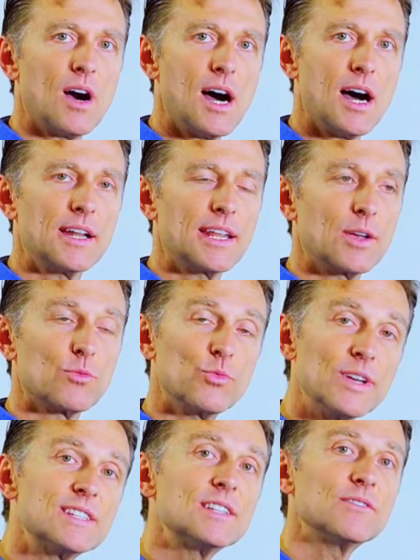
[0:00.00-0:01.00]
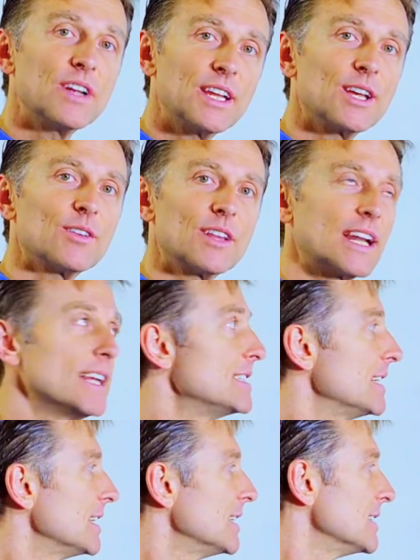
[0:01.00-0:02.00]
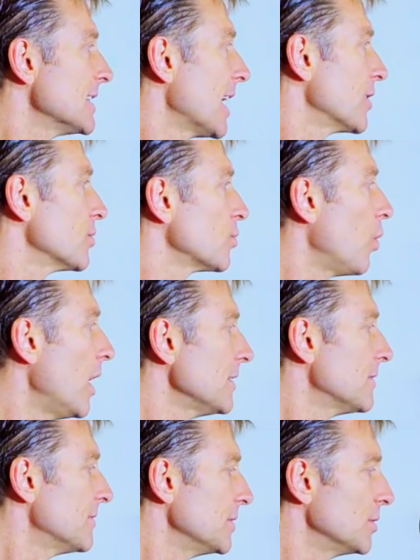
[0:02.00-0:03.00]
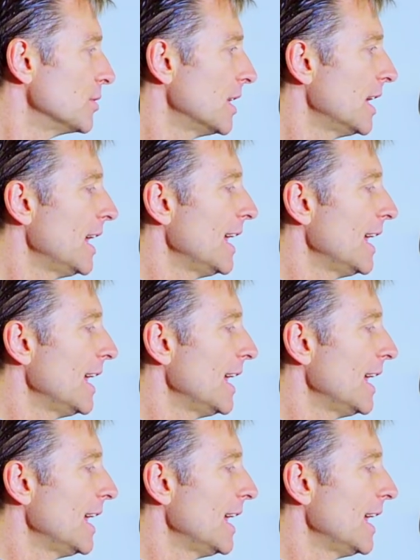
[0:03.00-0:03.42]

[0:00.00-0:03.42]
on a recent video that I did entitled, "What Food